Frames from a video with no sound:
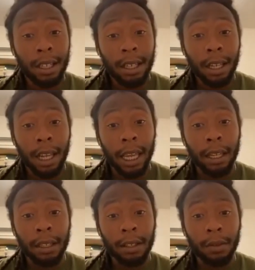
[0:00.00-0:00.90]

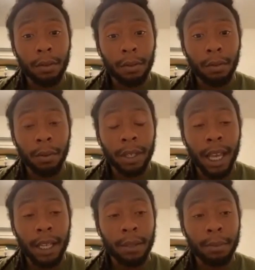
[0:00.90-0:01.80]
And when we
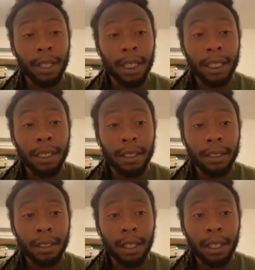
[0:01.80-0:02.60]
got to Belize,